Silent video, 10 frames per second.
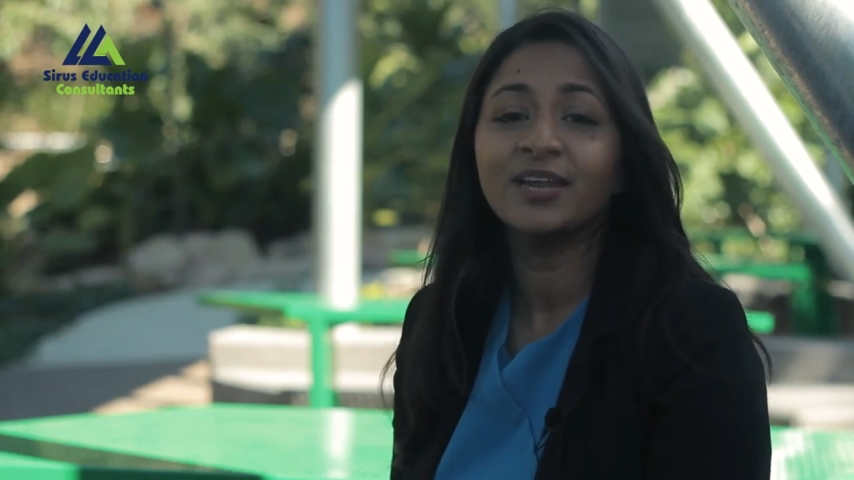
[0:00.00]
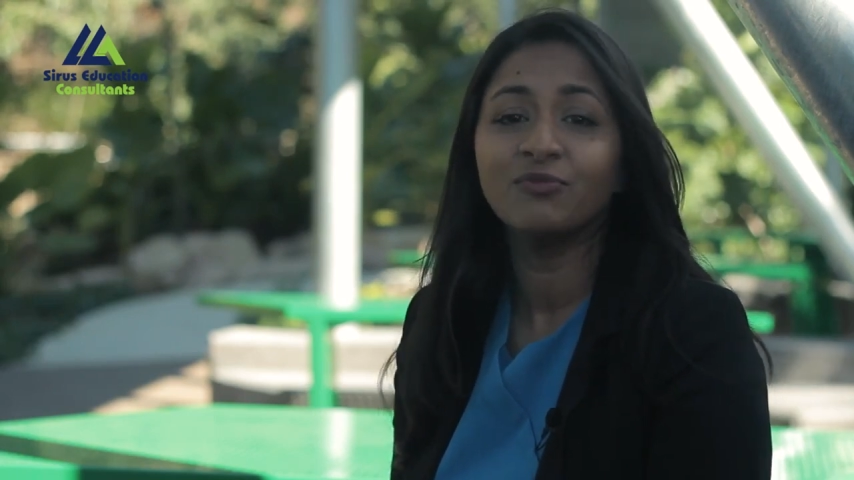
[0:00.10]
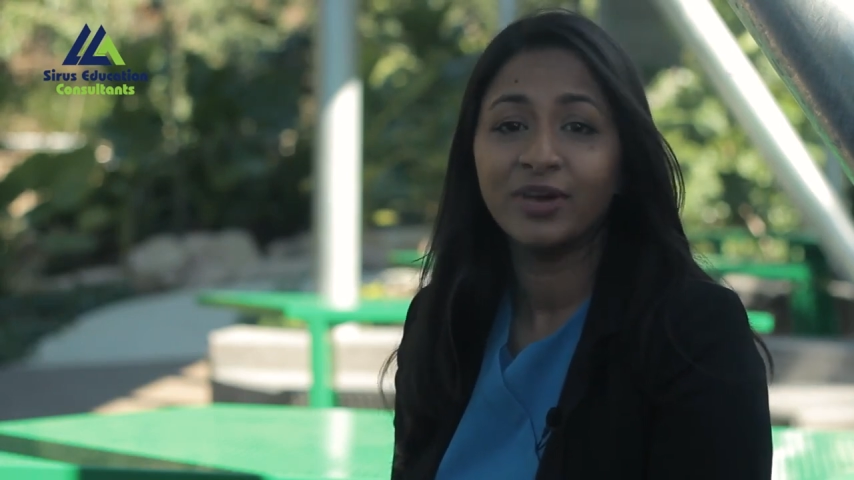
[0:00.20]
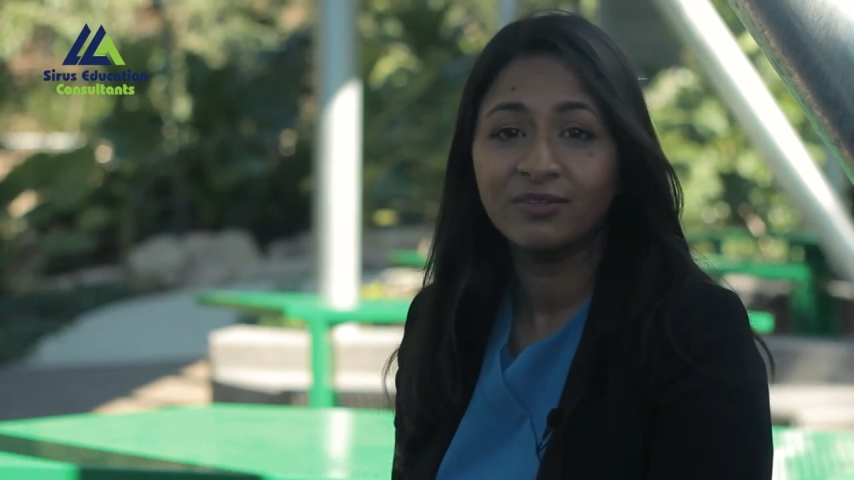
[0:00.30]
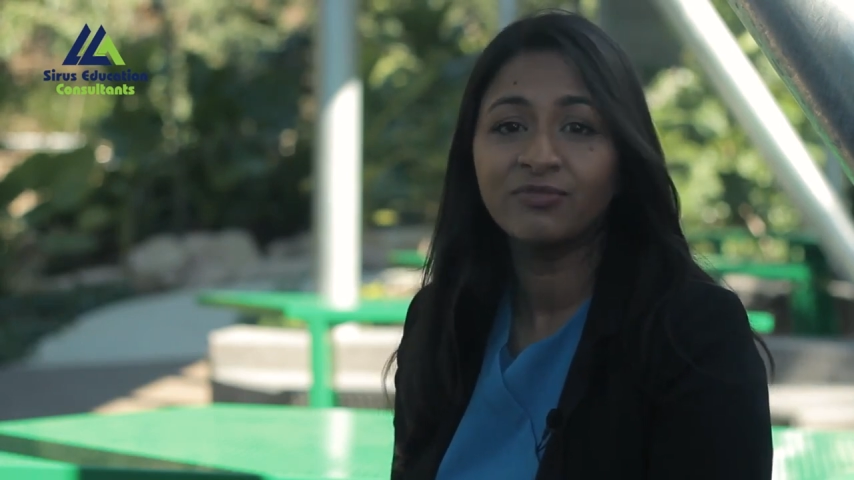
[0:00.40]

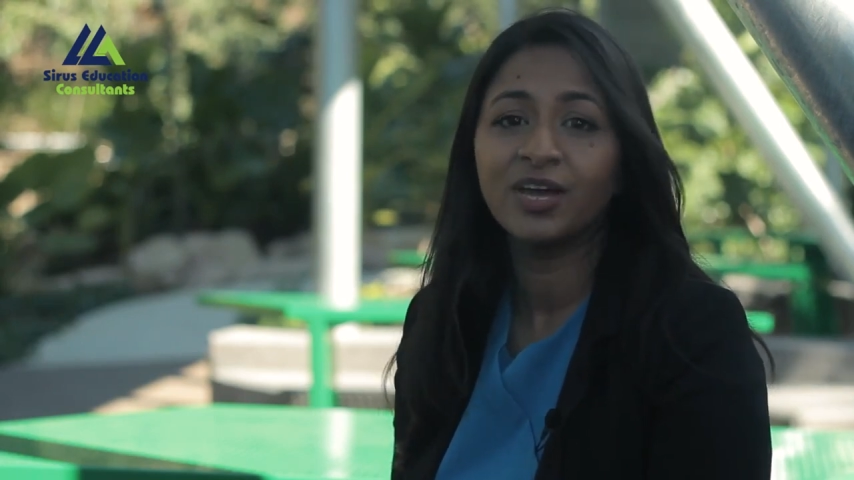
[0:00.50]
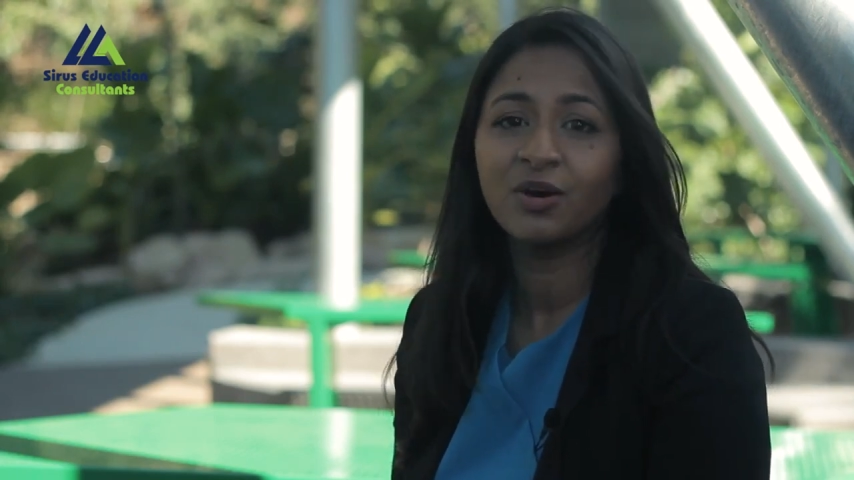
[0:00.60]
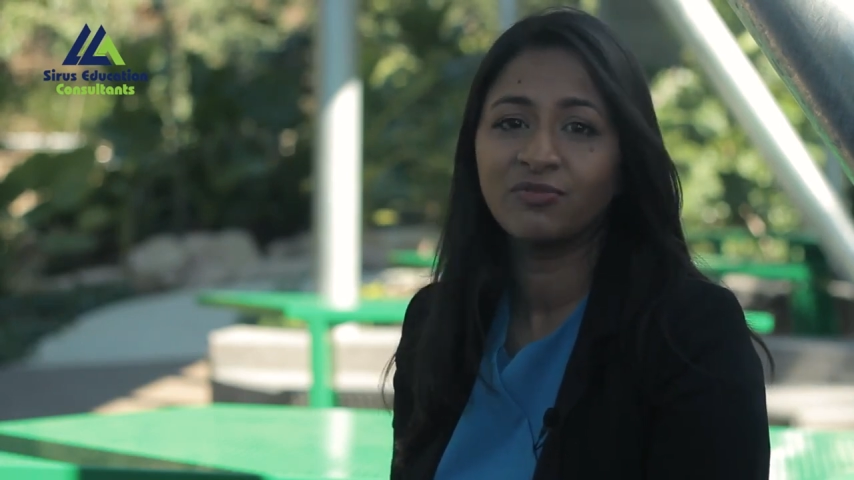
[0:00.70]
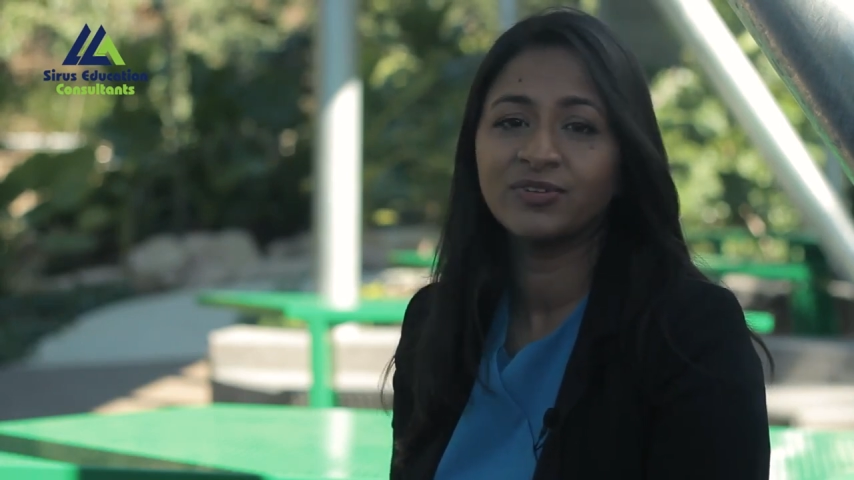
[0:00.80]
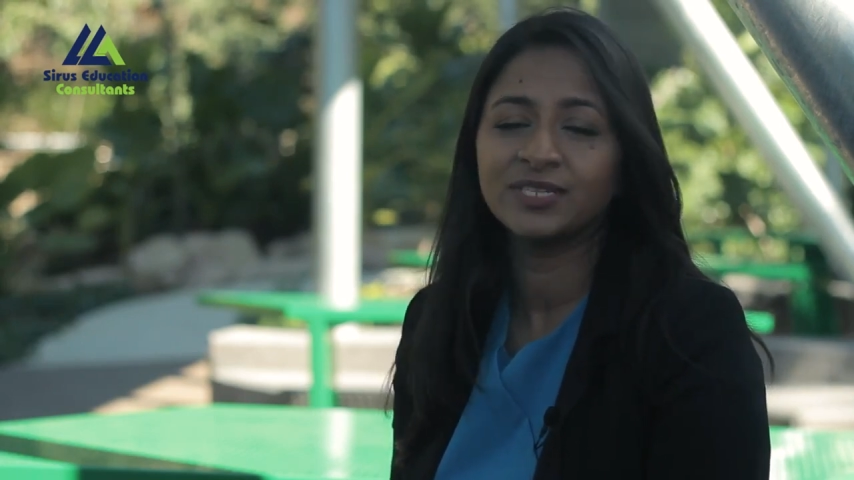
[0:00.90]
and
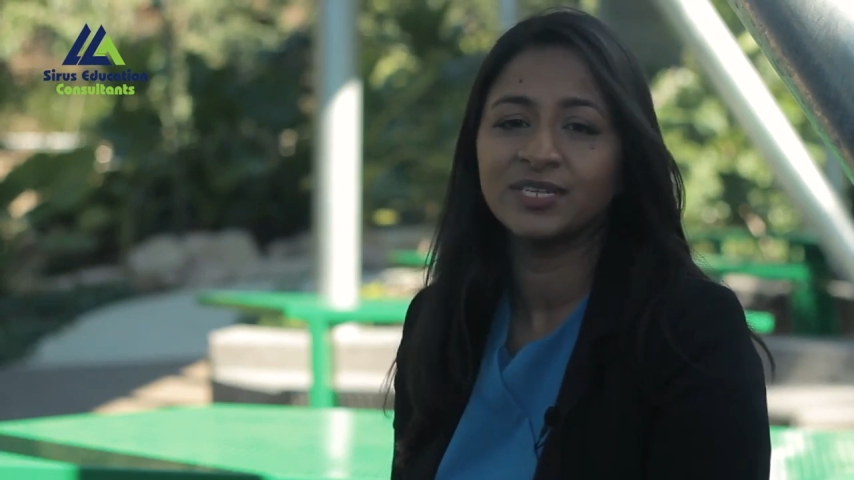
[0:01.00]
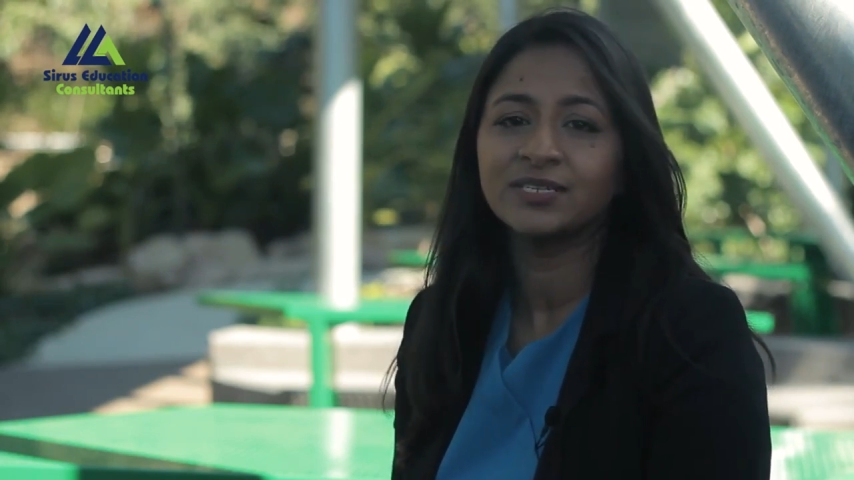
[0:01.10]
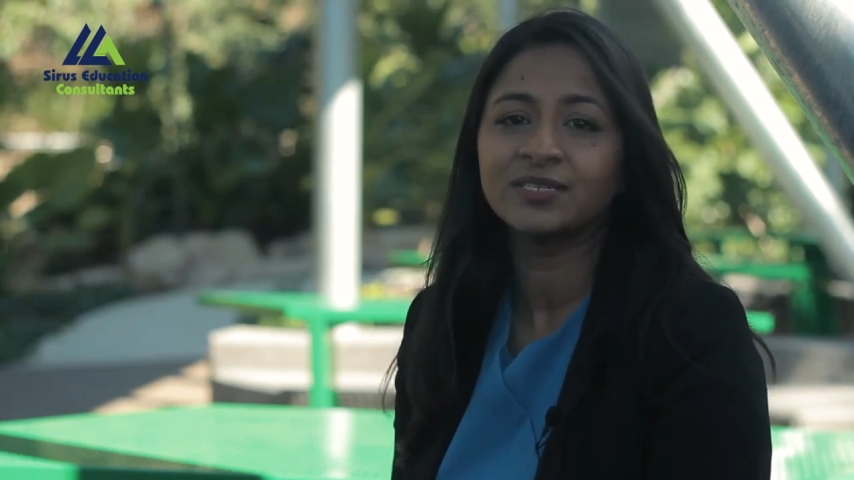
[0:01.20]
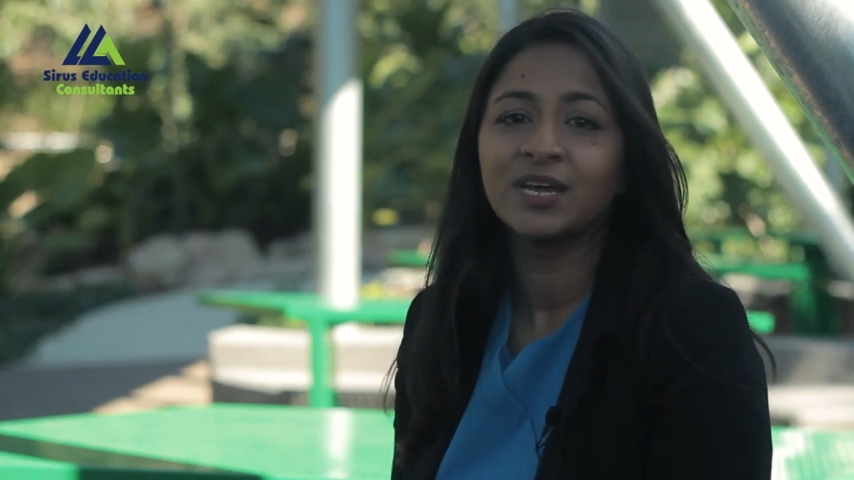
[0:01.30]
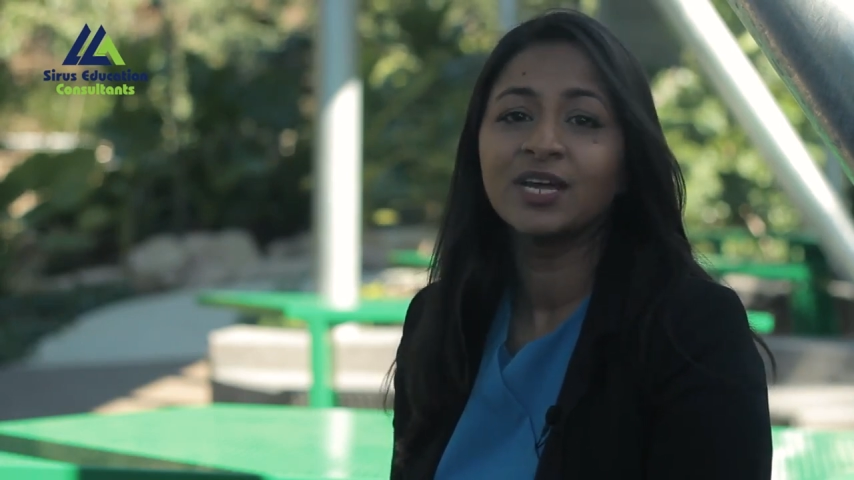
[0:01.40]
welfare
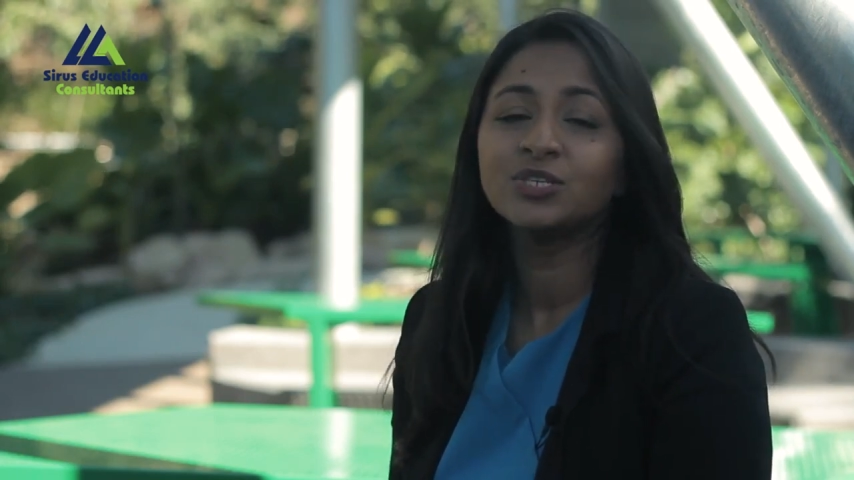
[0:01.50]
officers